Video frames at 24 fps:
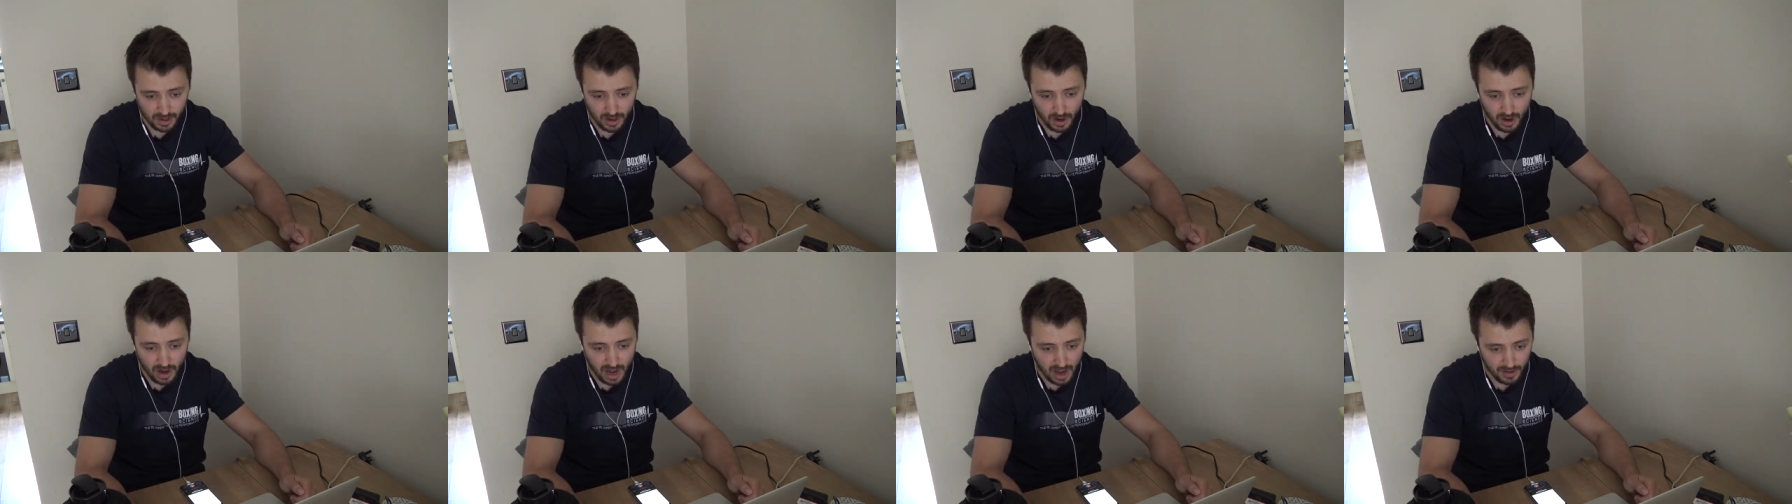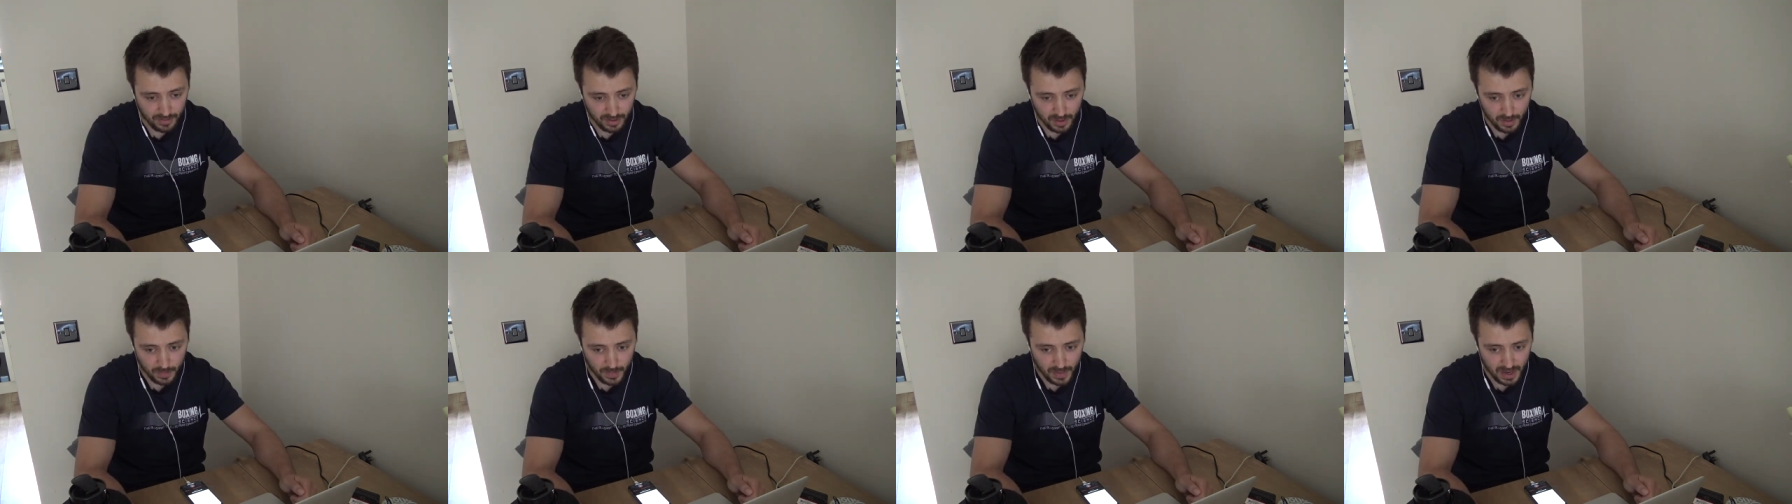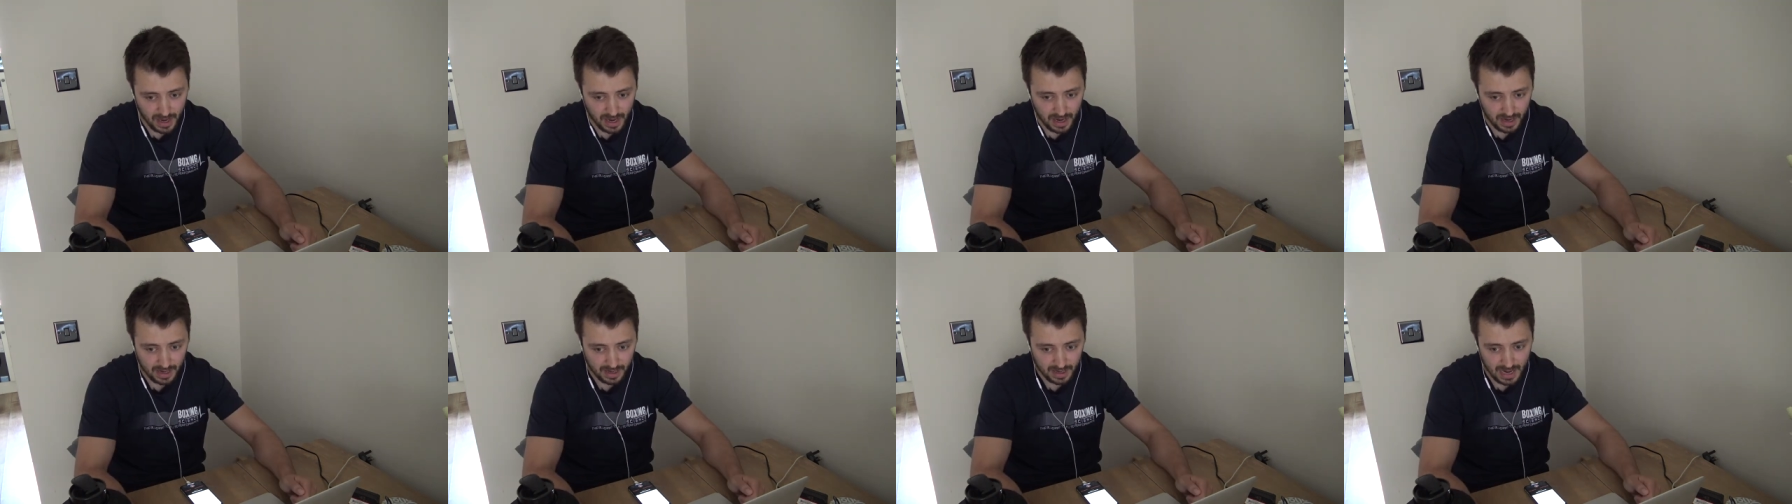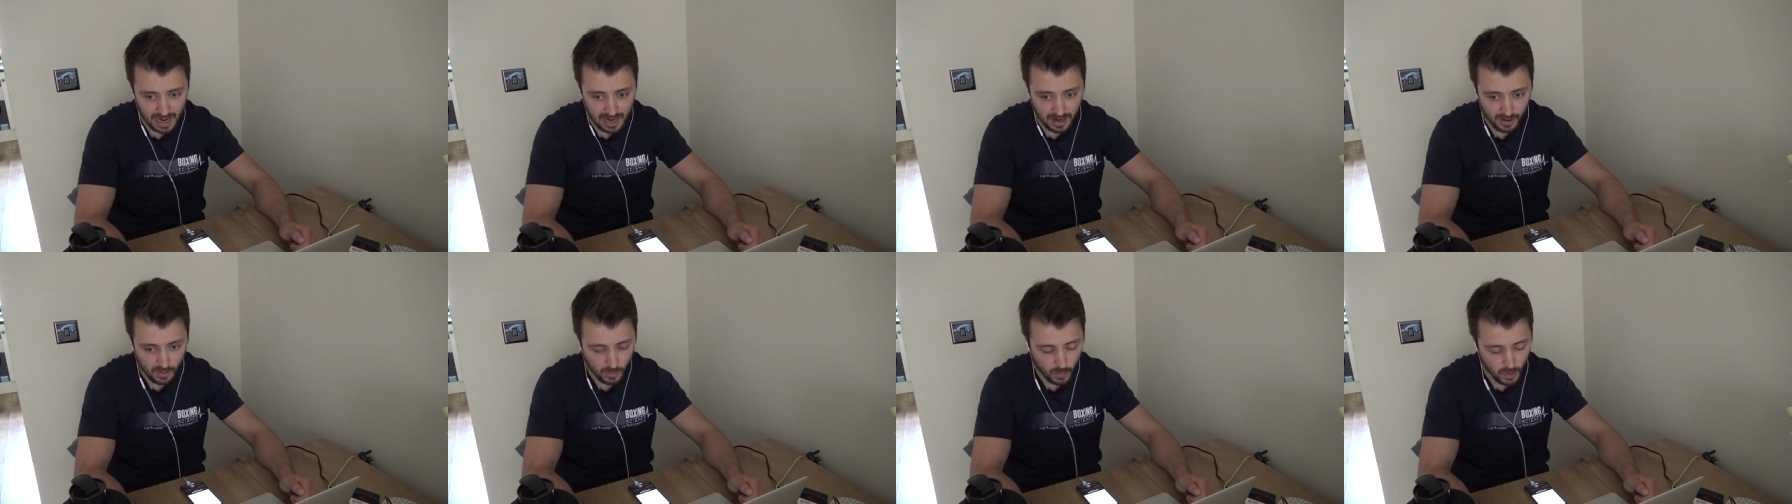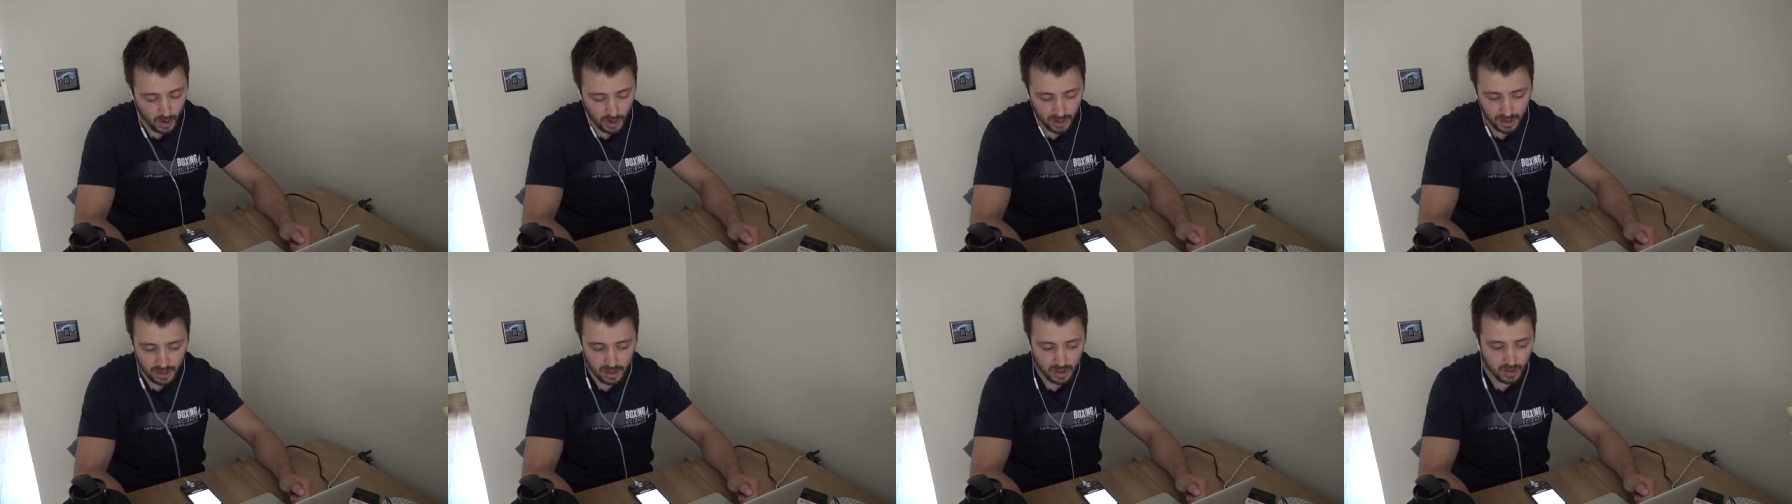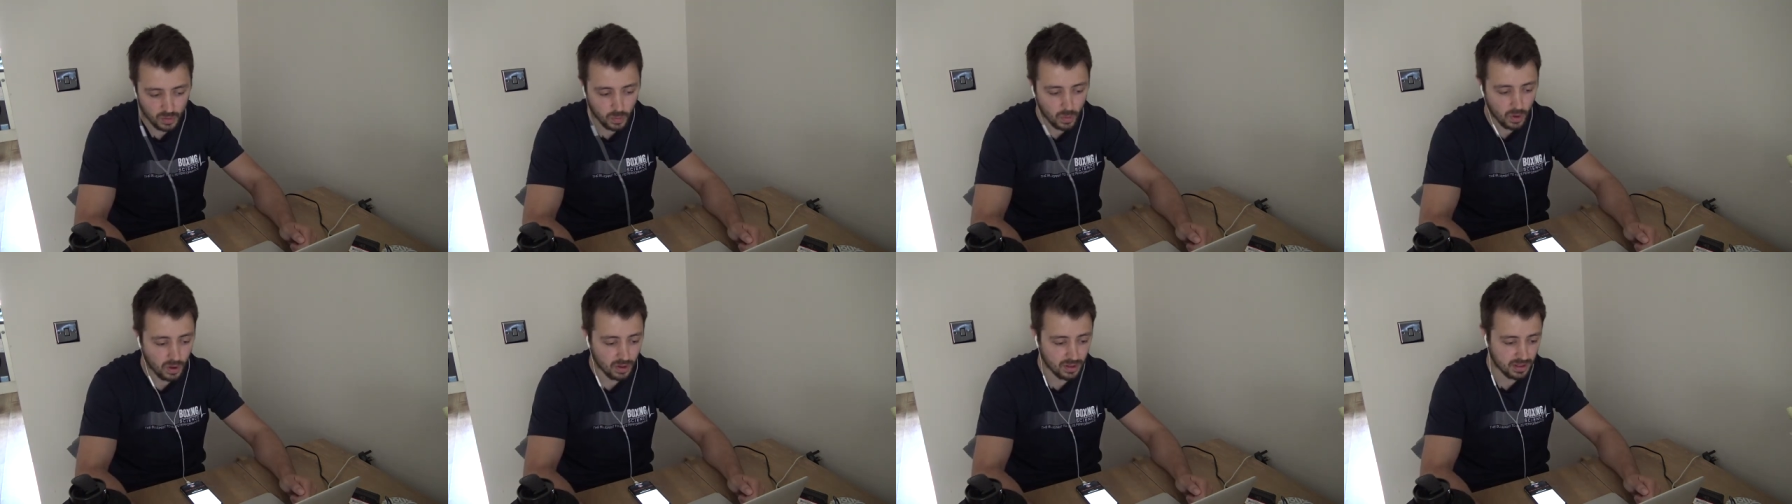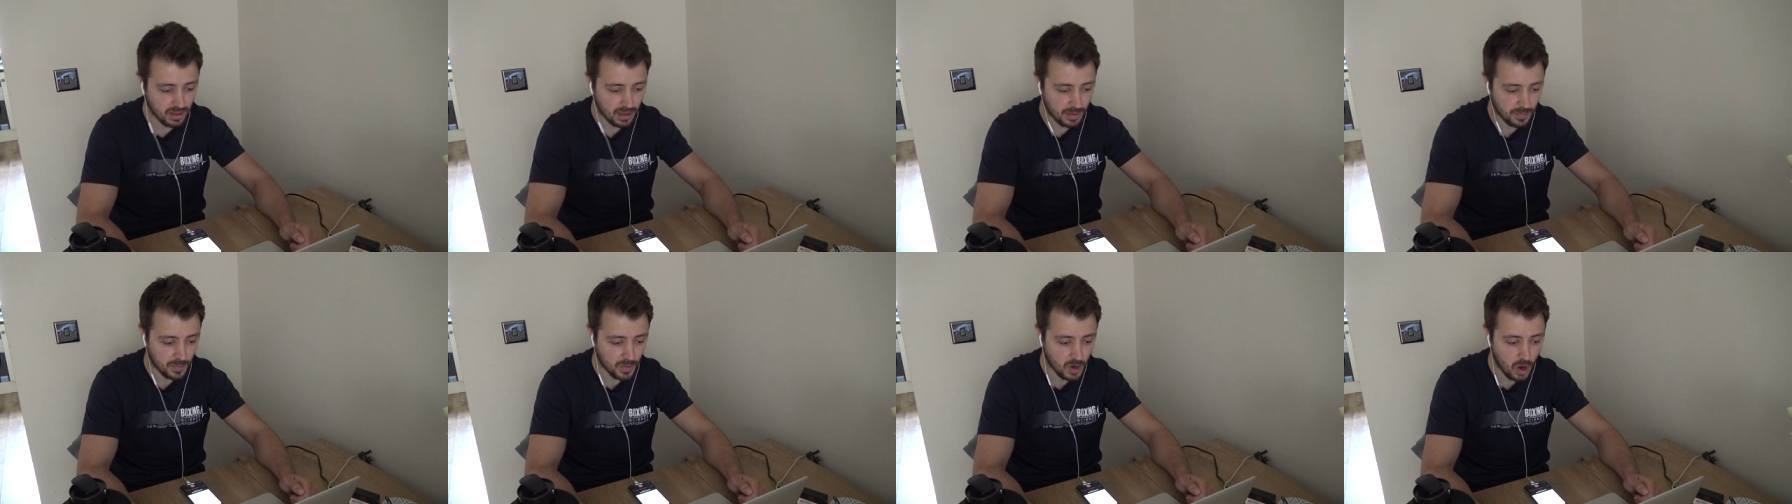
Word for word: don't have to be get working towards them